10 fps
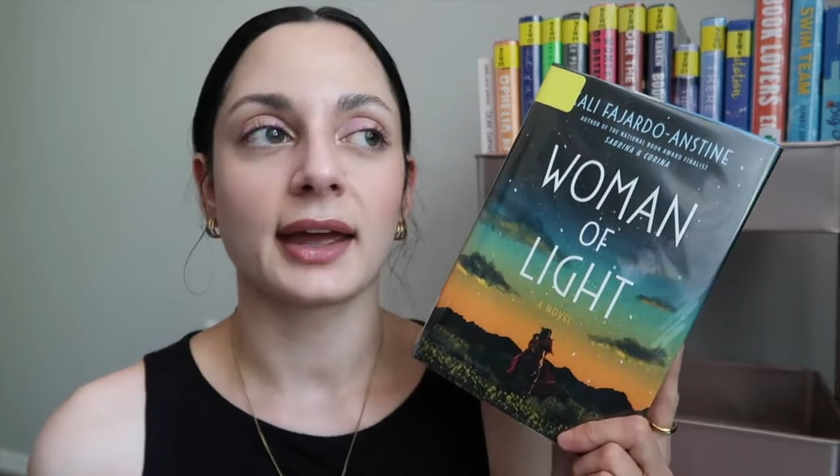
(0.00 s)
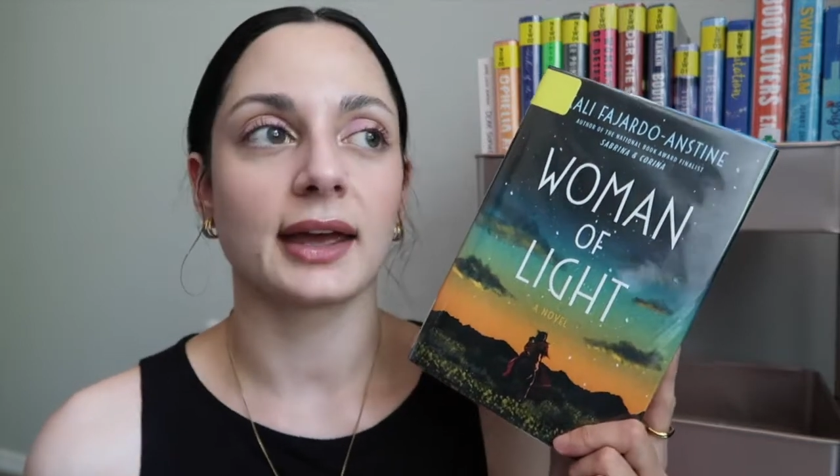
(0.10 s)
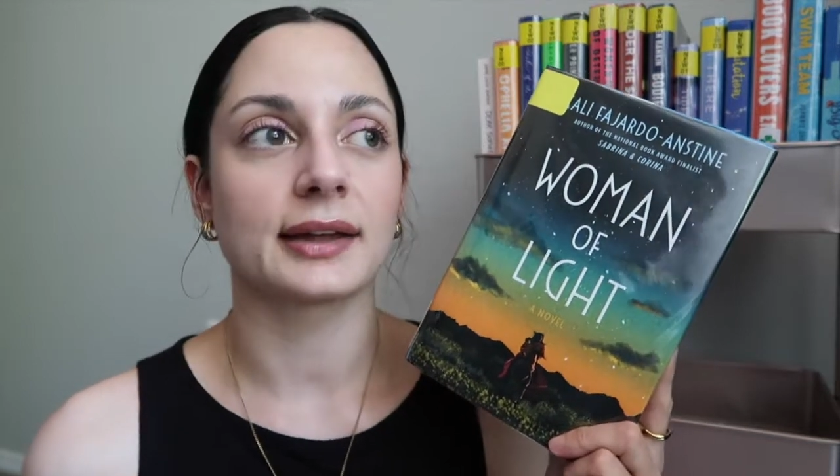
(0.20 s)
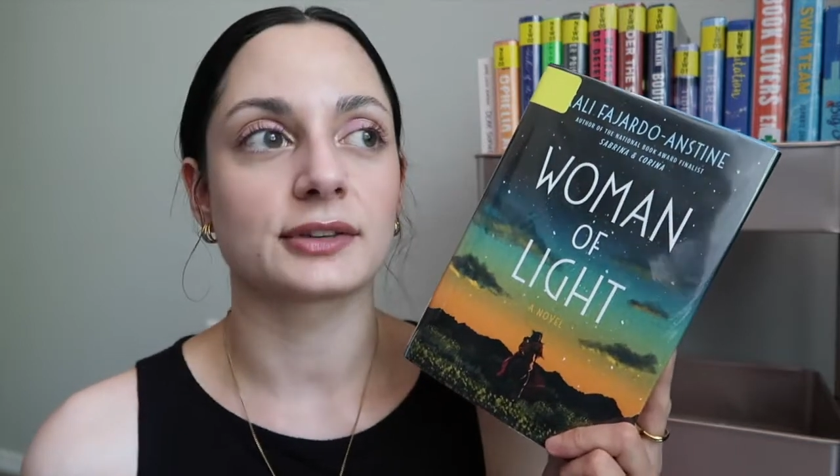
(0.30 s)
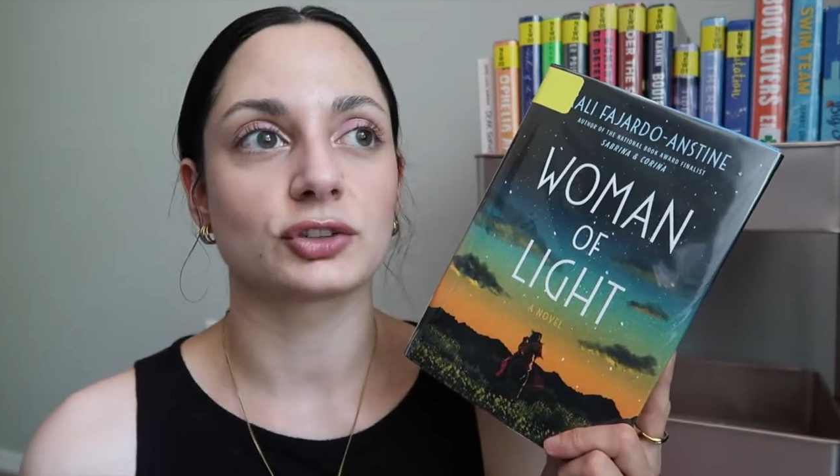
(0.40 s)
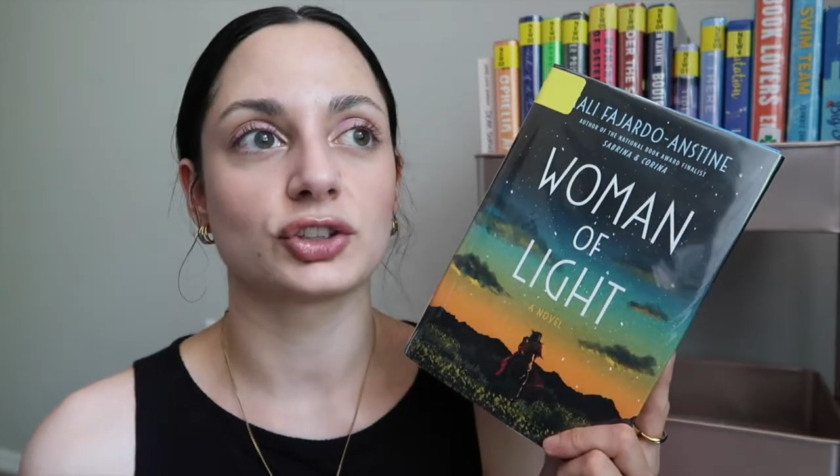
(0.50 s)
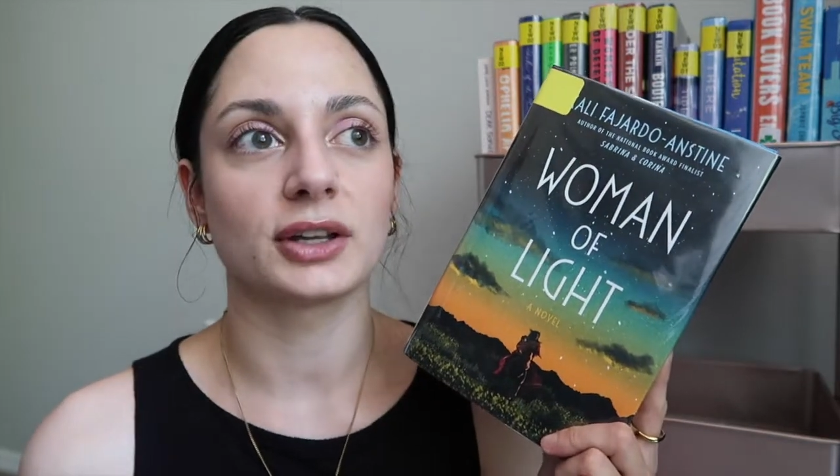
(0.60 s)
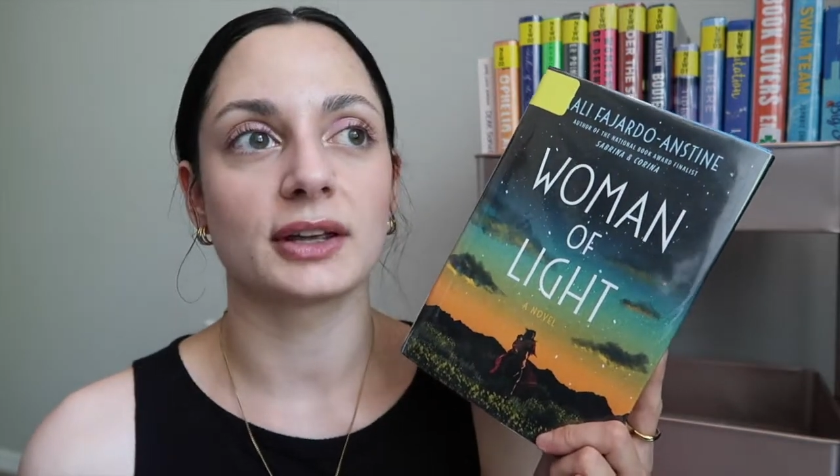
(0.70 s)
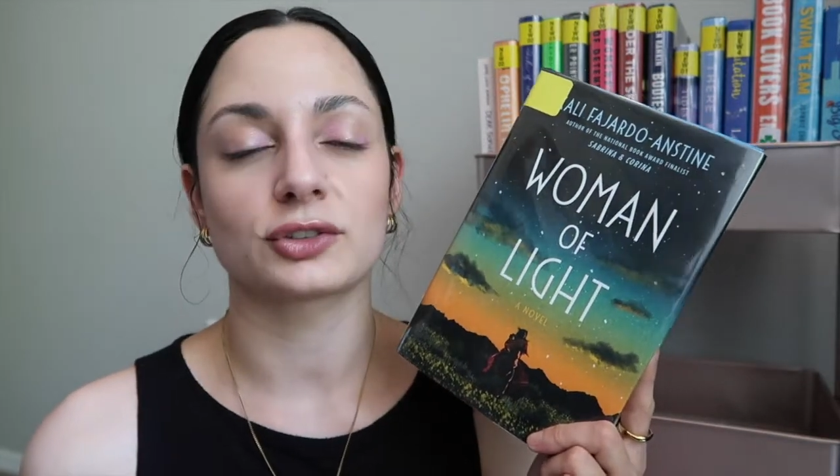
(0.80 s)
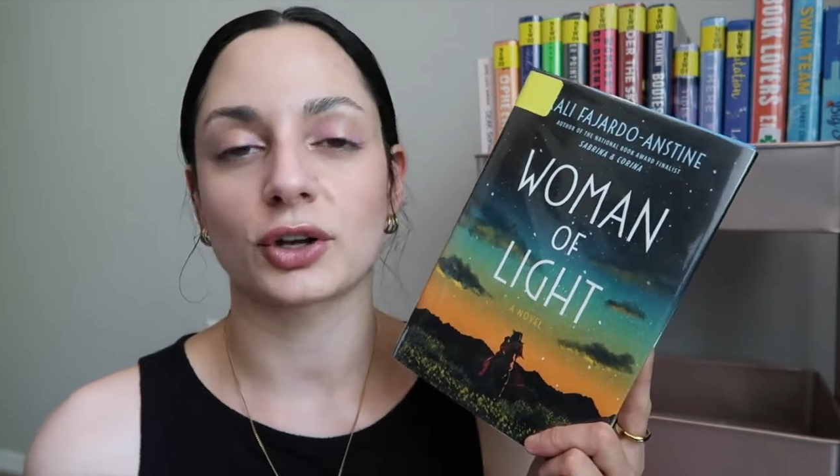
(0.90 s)
and
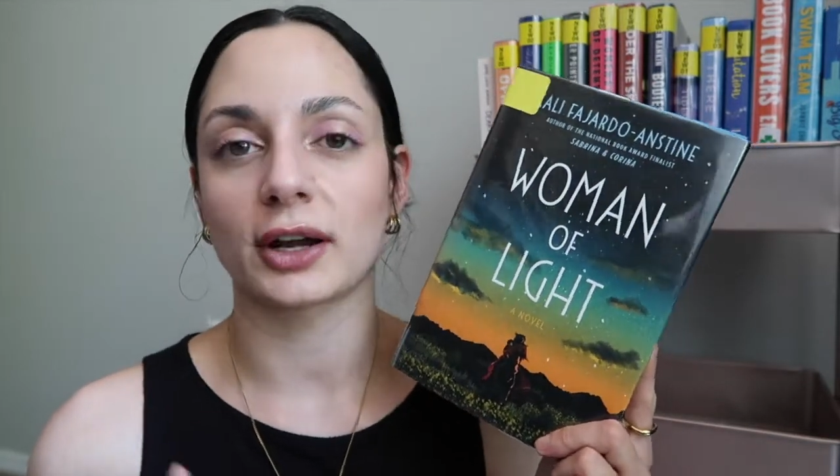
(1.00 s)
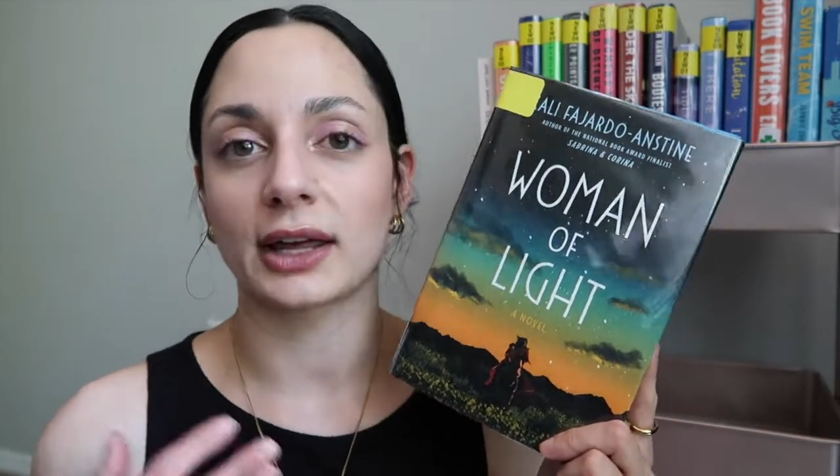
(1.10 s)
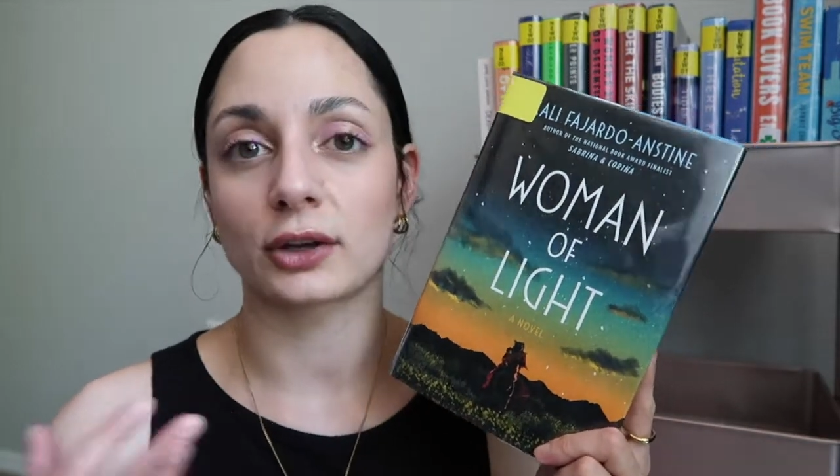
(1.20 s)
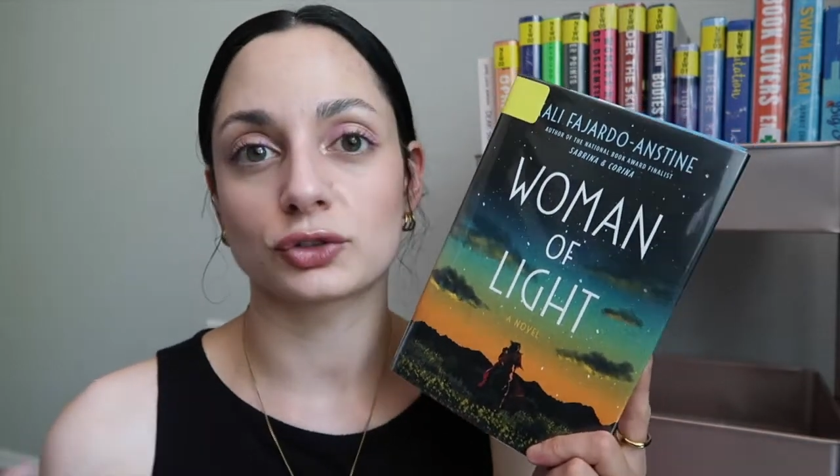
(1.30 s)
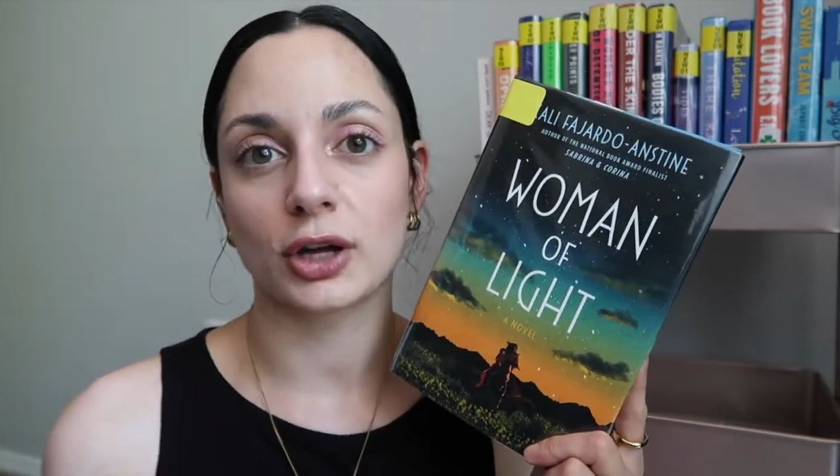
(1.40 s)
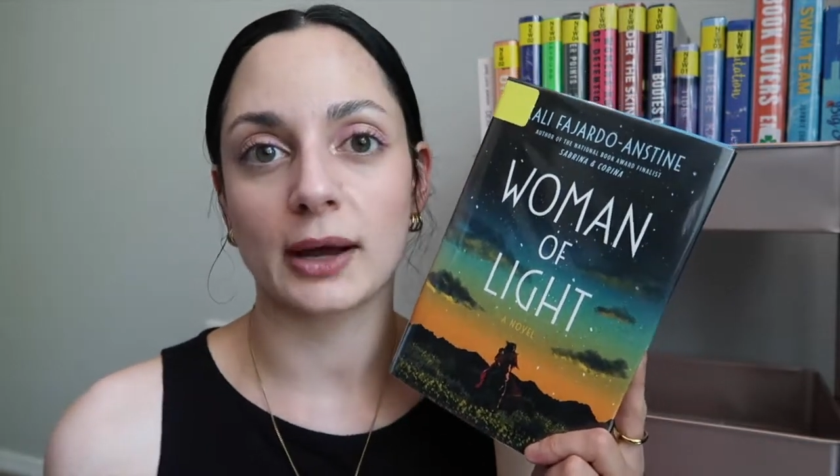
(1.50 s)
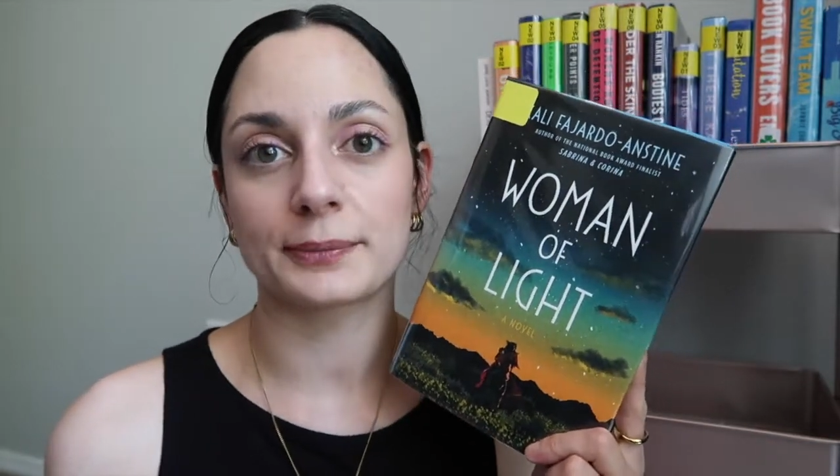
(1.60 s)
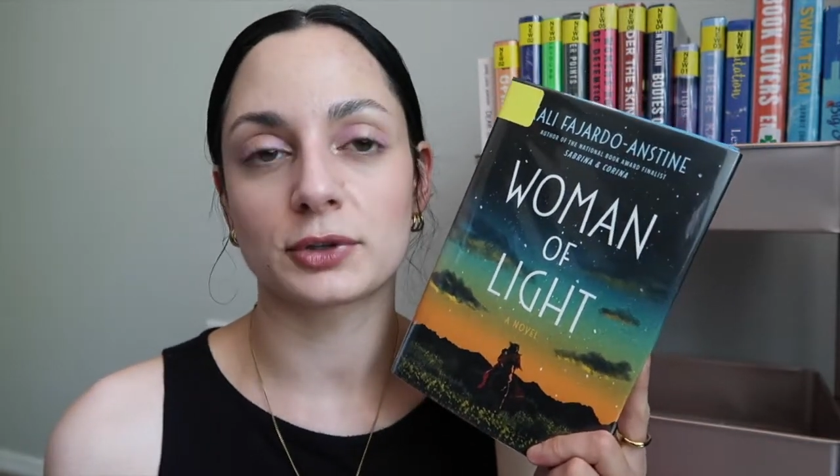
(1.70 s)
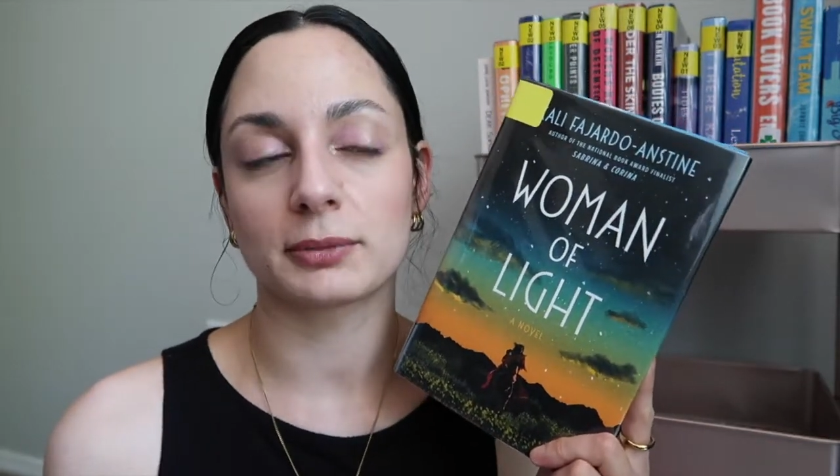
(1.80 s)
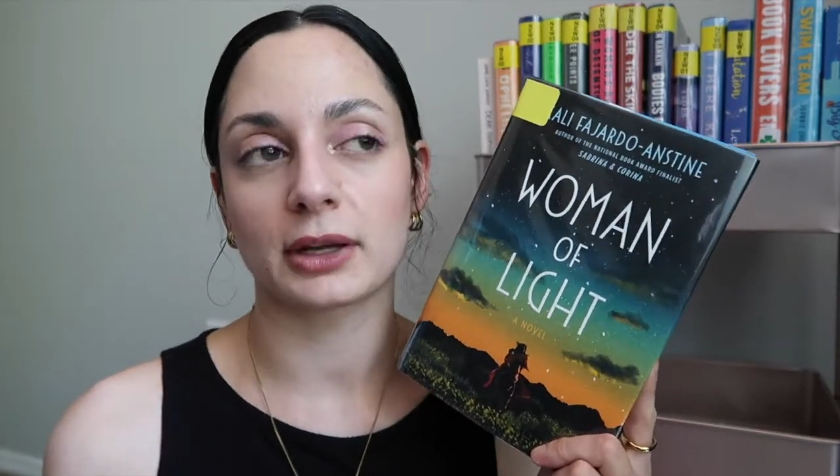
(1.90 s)
she is trying to get a
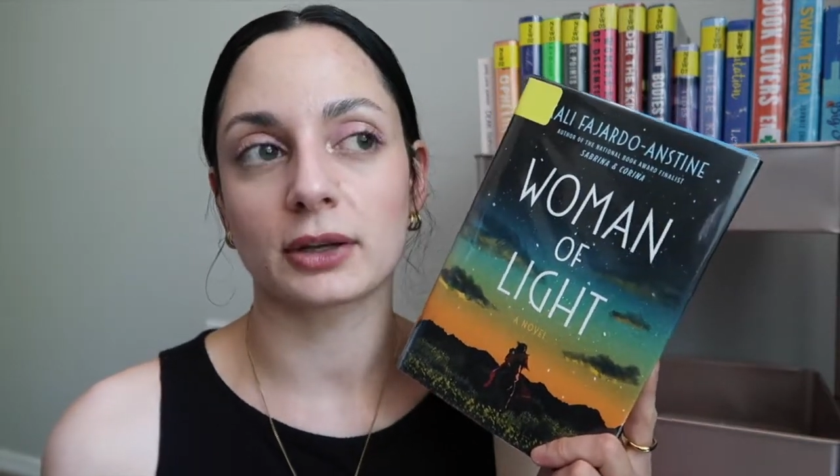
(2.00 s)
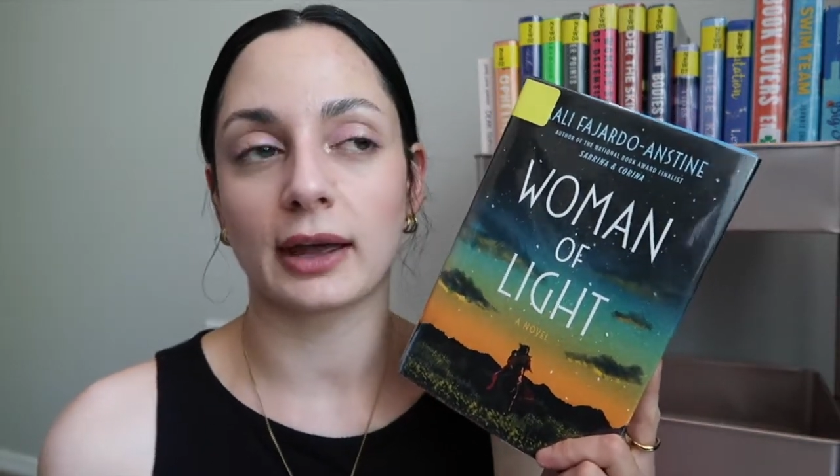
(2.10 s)
job to make